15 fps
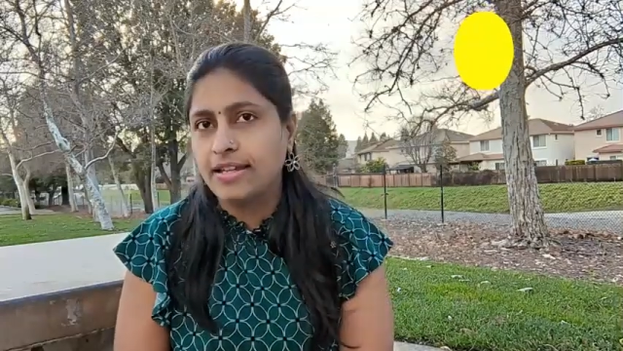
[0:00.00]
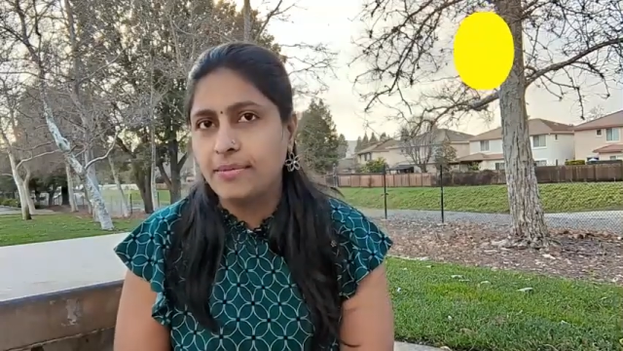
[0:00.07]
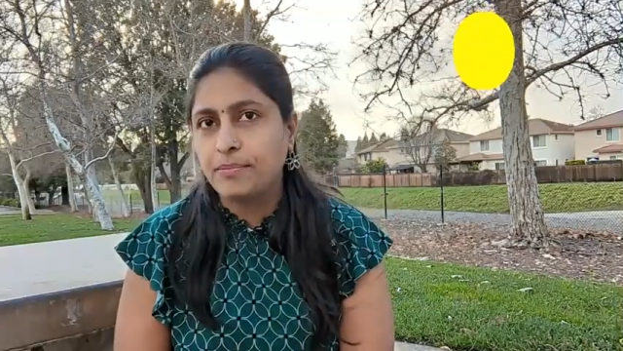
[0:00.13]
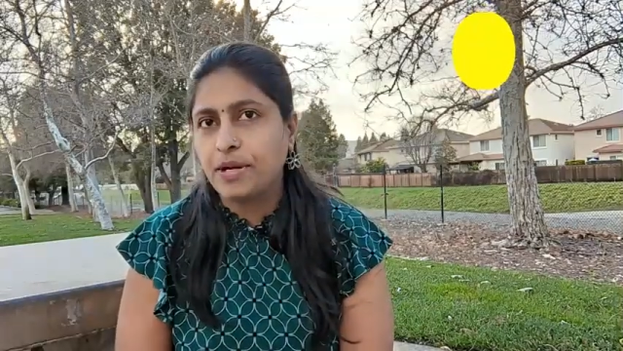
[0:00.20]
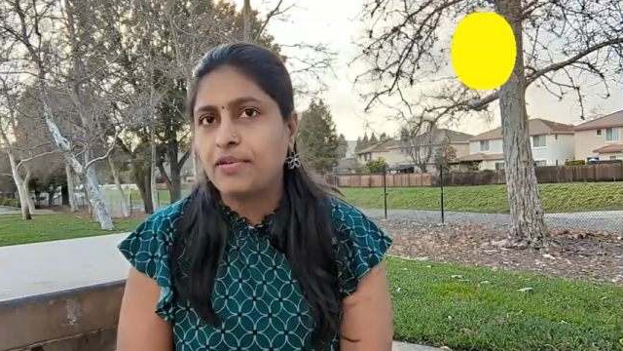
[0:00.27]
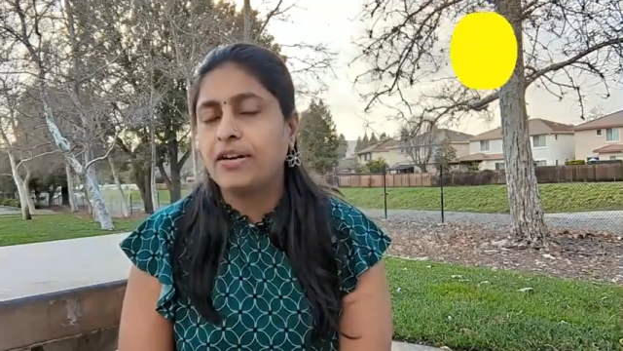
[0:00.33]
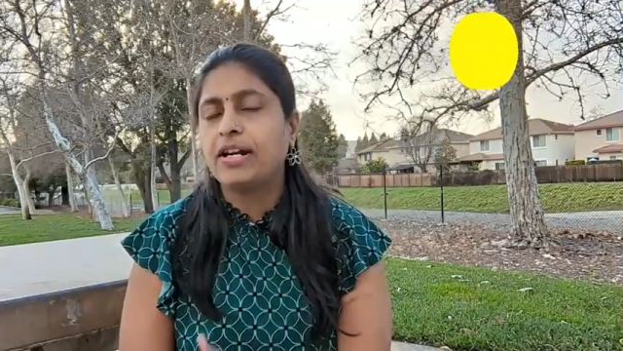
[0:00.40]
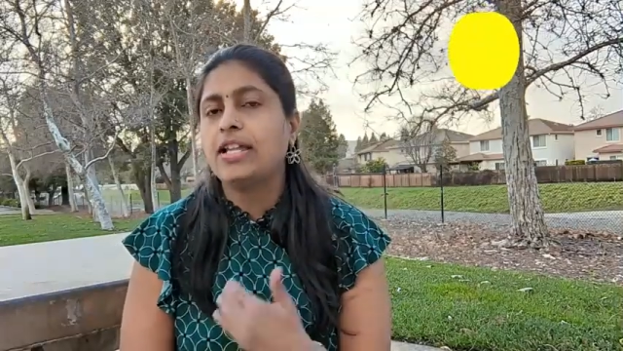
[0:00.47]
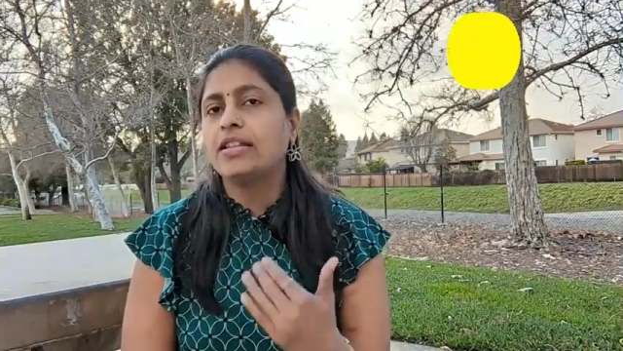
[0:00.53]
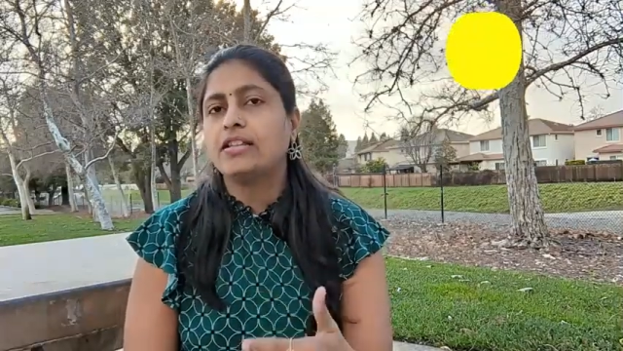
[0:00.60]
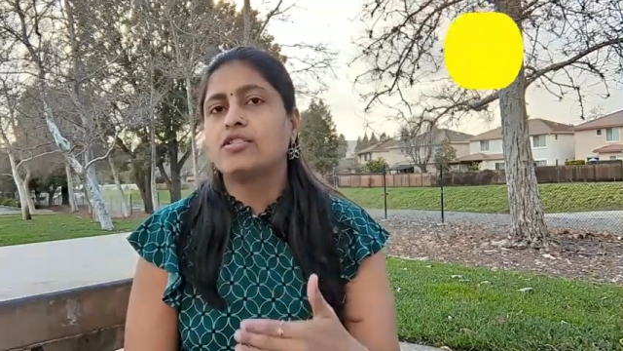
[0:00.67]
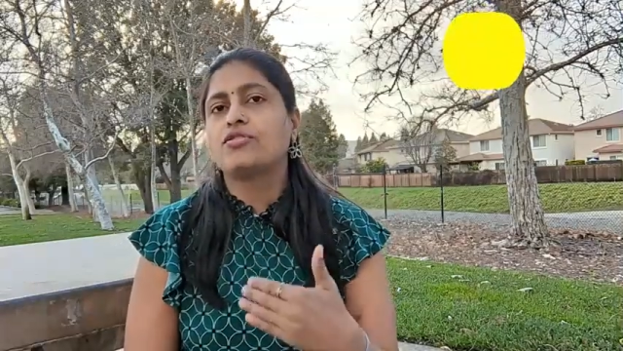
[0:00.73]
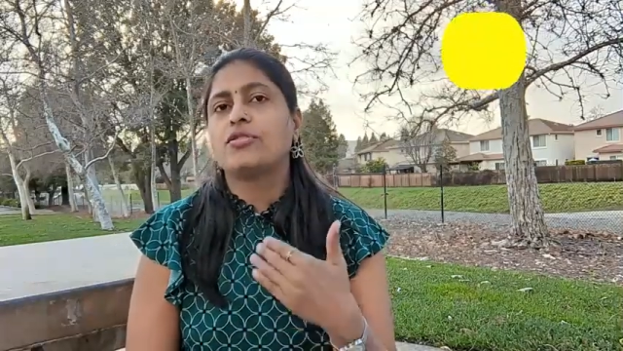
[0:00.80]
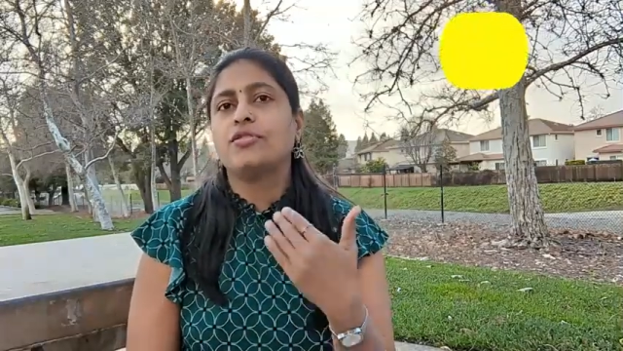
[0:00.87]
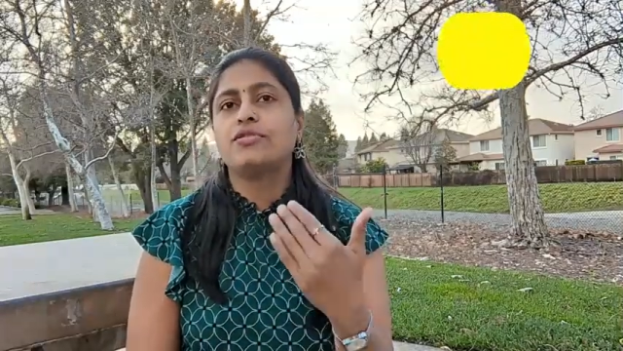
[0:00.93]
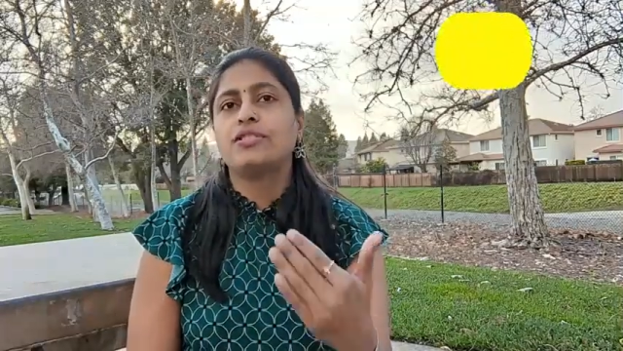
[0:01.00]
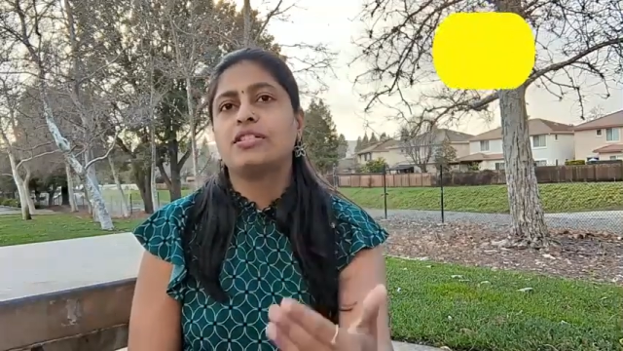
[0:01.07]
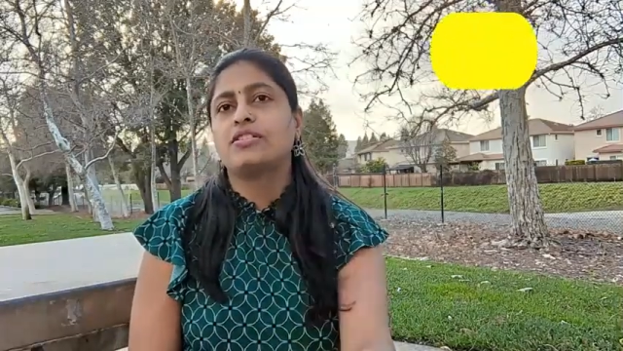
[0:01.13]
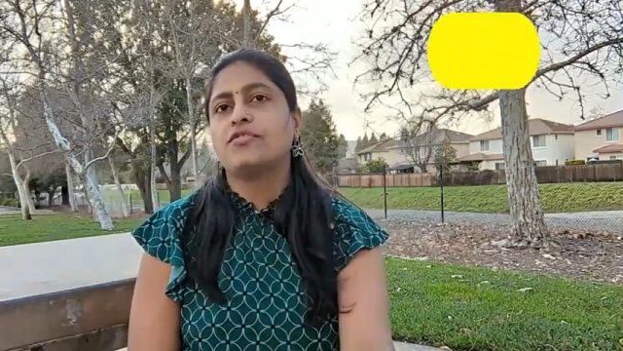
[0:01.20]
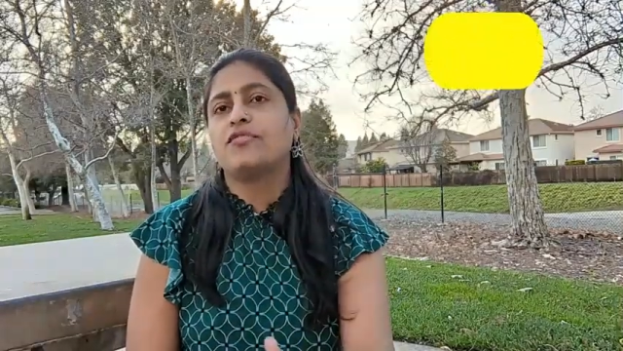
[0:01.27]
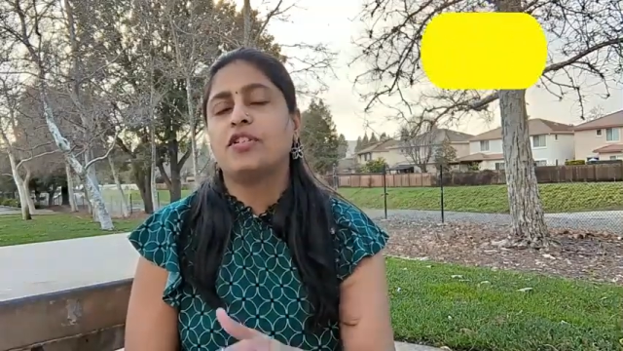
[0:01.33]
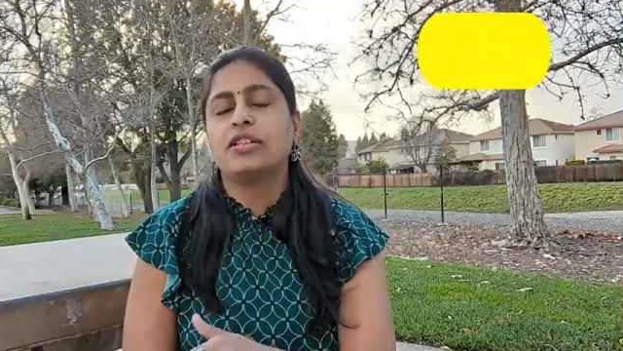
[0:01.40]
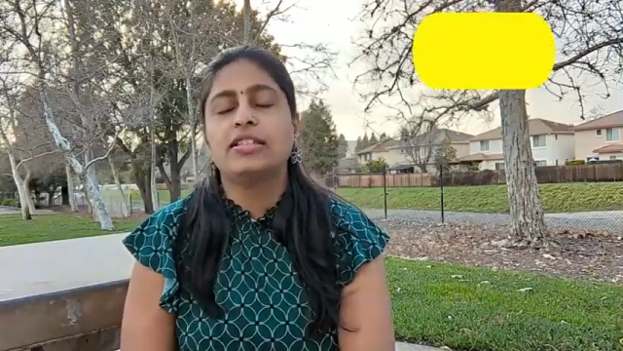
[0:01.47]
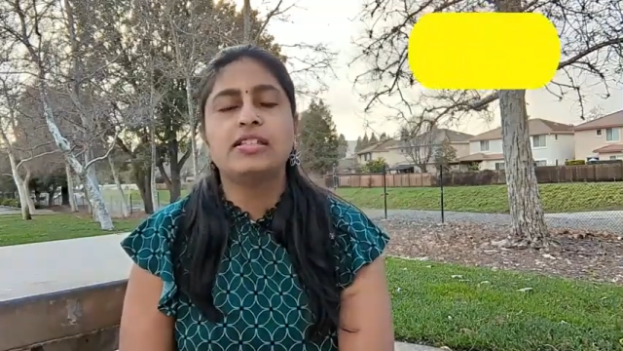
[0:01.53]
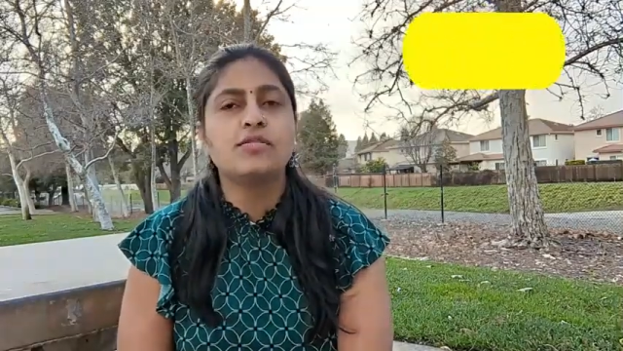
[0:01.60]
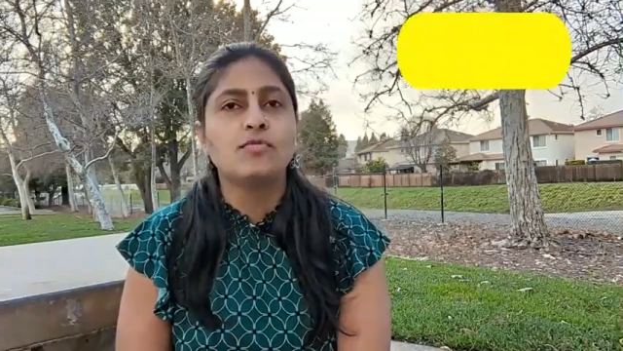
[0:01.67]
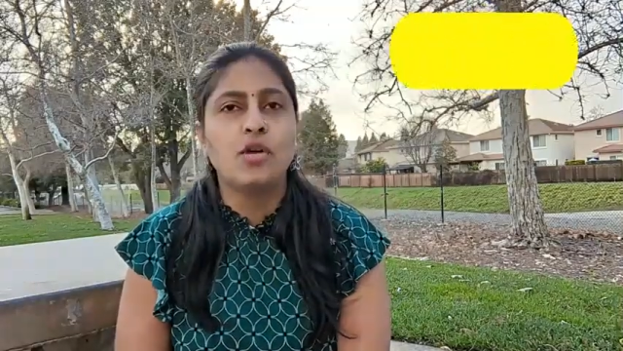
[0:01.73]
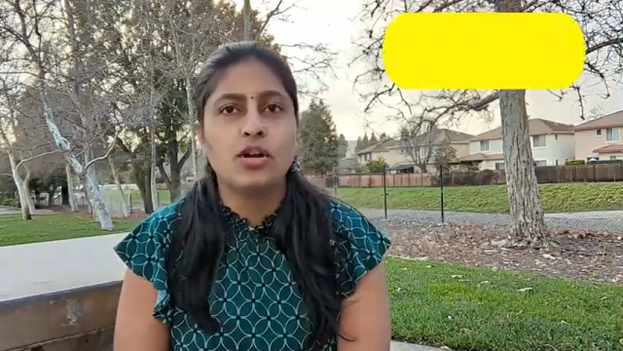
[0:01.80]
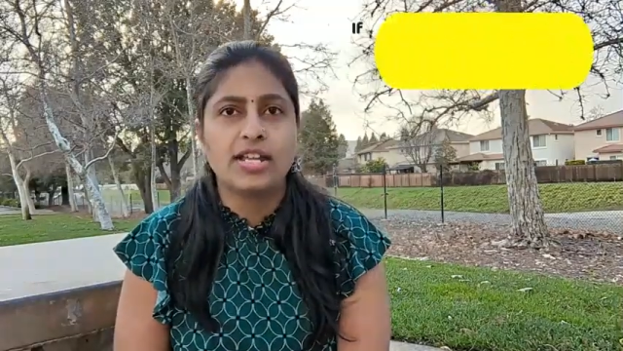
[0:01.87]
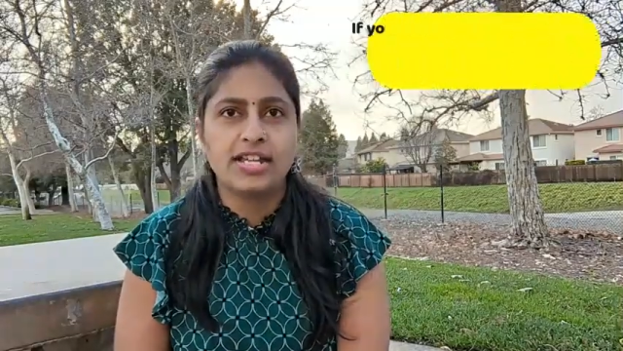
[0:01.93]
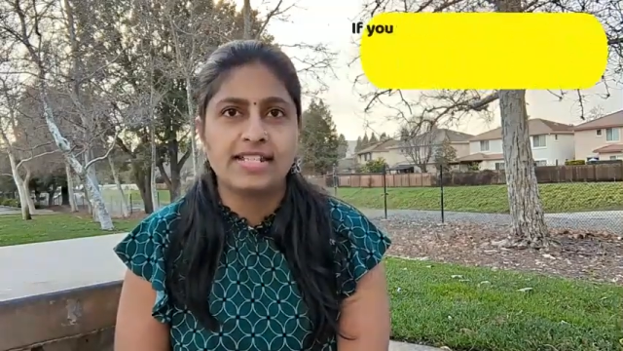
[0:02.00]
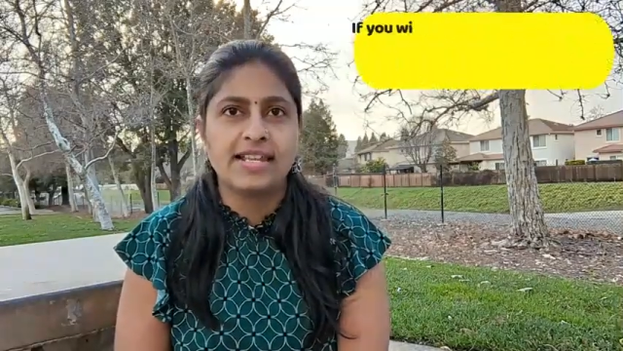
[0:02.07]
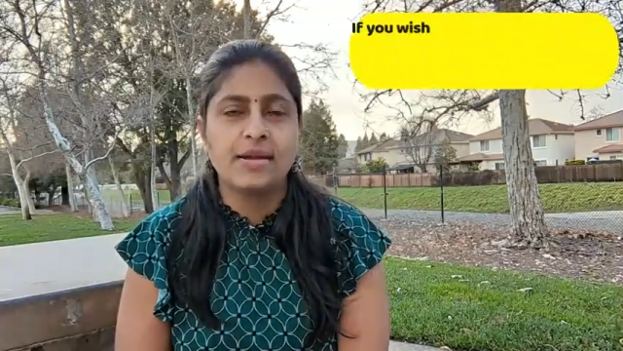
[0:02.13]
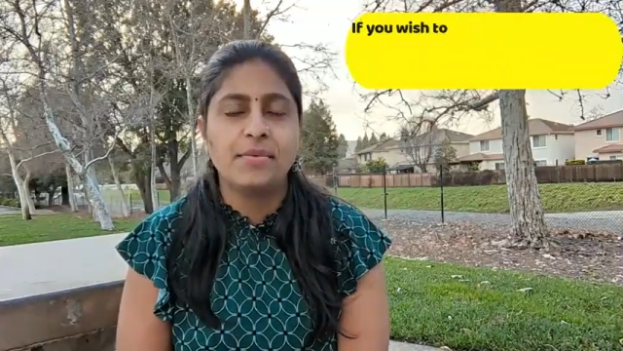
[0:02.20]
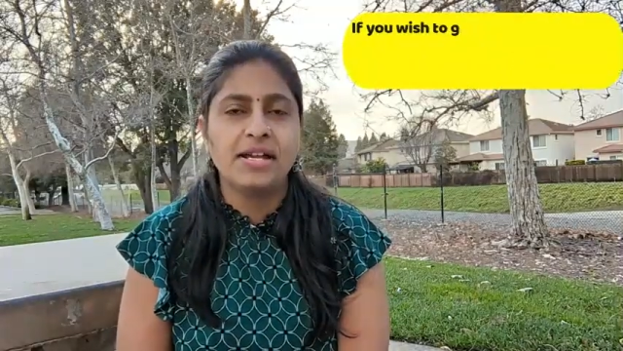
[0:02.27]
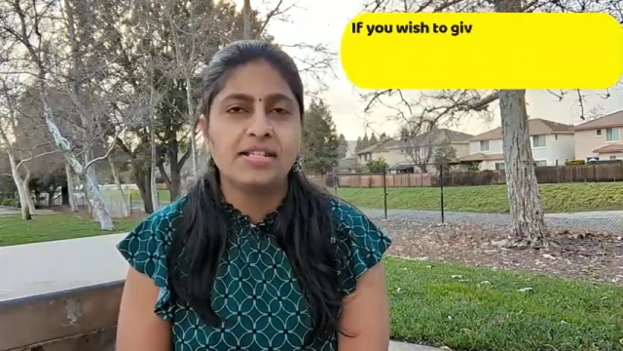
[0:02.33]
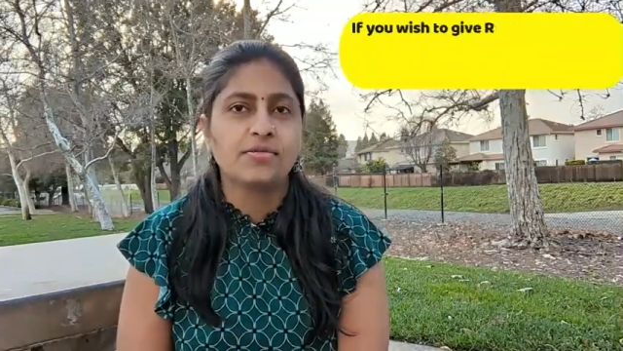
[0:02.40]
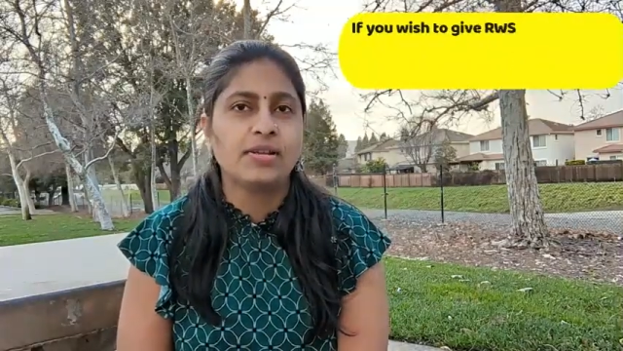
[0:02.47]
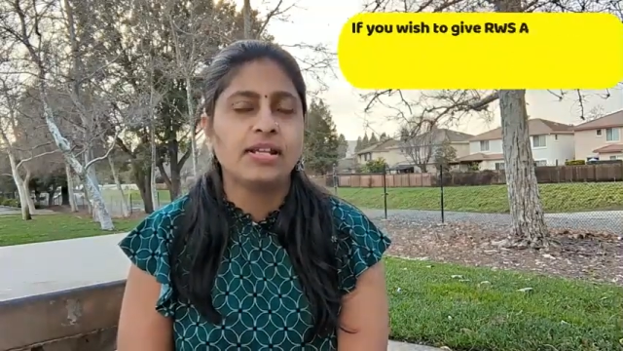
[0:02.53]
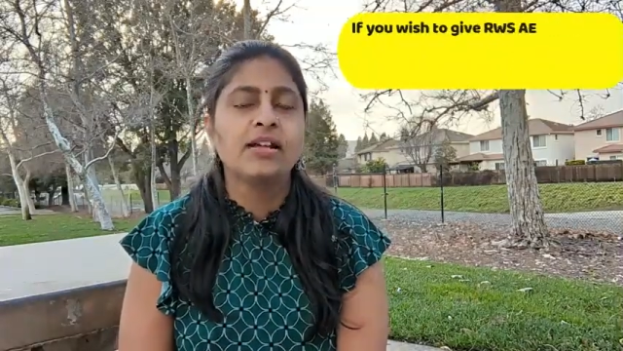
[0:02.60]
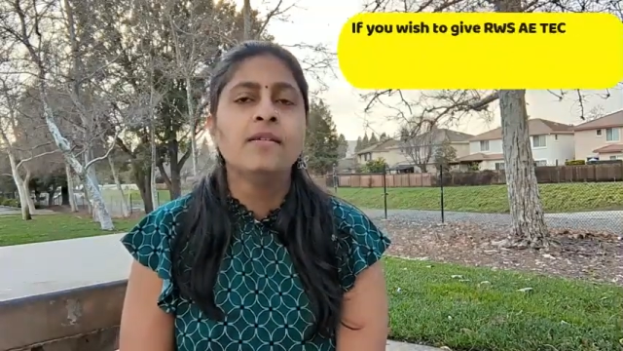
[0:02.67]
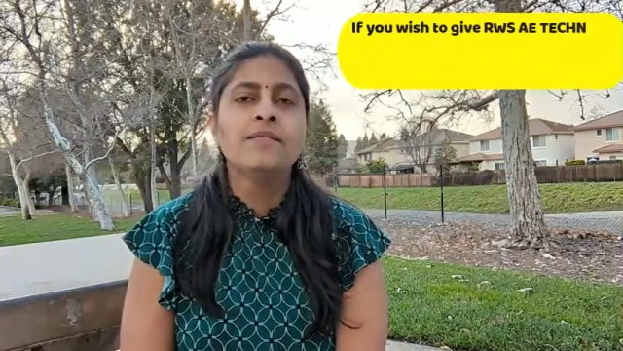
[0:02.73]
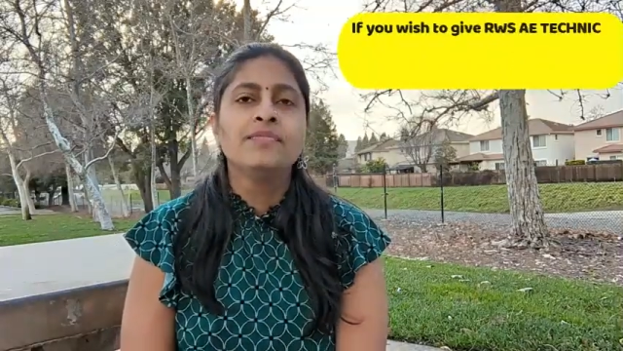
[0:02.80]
providing the solutions for this mock exam as well.